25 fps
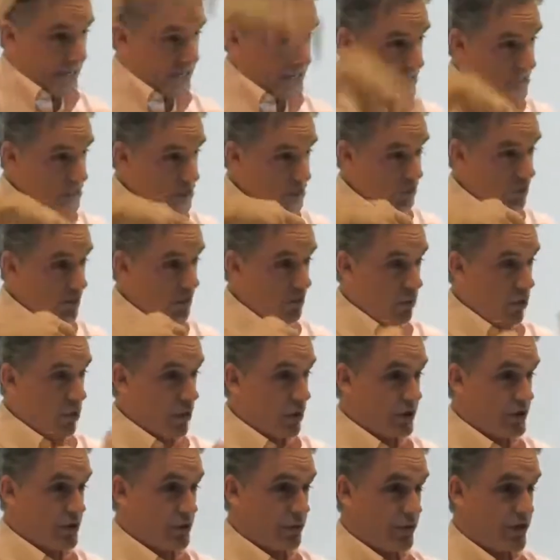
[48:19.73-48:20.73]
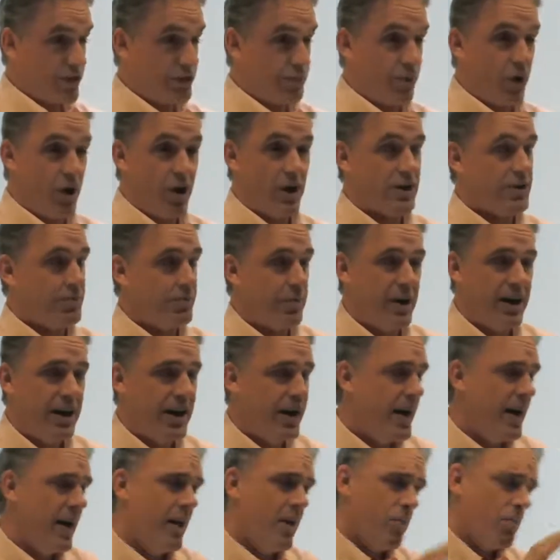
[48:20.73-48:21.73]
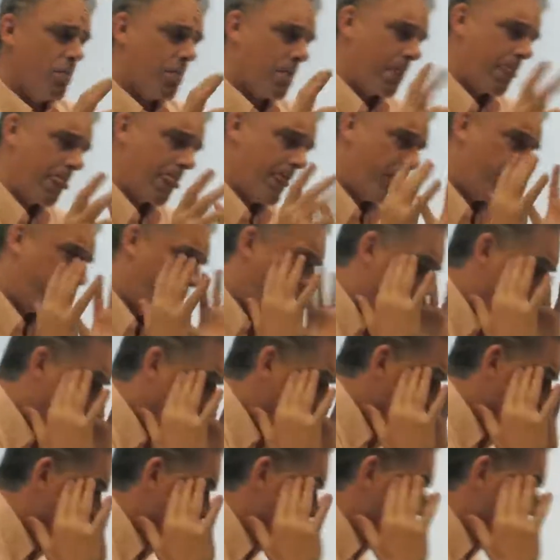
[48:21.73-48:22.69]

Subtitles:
conditioned reward as a response. But the problem